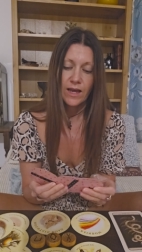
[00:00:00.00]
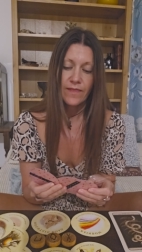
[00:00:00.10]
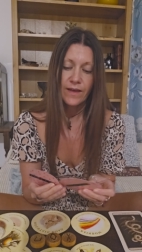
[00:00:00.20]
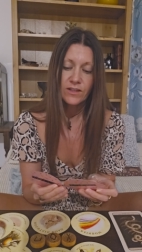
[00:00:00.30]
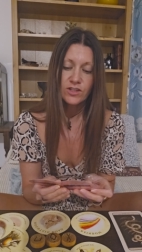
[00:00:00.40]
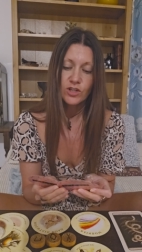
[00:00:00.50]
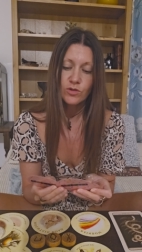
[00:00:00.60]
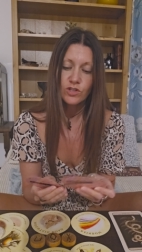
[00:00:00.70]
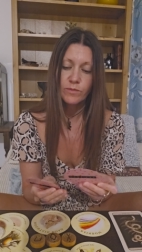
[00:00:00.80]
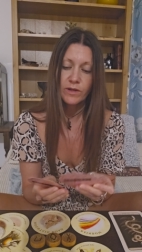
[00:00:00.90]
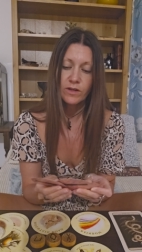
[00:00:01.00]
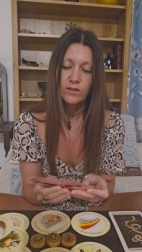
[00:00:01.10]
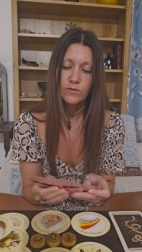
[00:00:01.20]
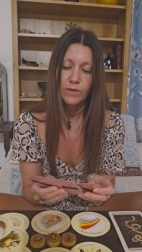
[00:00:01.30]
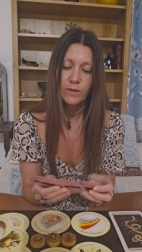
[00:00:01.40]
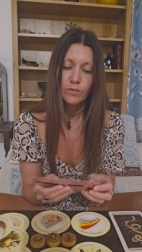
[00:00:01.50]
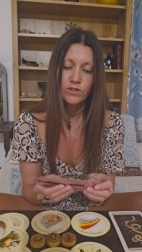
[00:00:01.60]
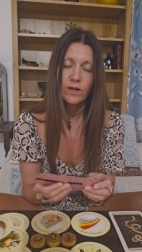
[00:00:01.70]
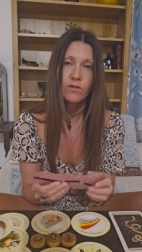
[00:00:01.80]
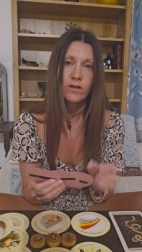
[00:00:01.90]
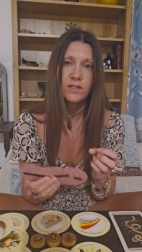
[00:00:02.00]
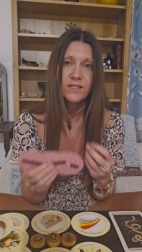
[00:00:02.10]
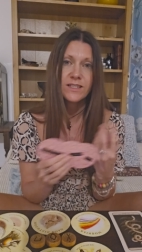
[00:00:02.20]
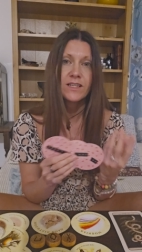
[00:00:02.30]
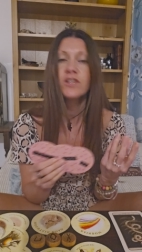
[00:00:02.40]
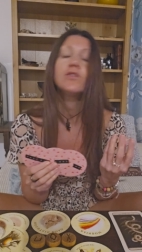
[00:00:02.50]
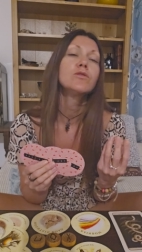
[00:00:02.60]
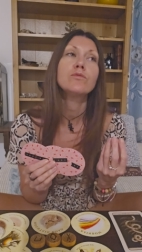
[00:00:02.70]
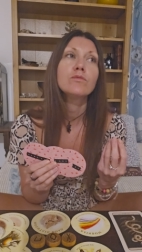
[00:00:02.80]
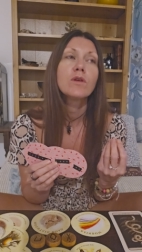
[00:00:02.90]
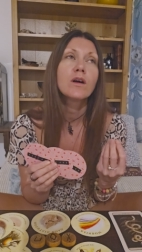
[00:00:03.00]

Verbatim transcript: And that's usually because people don't like to see you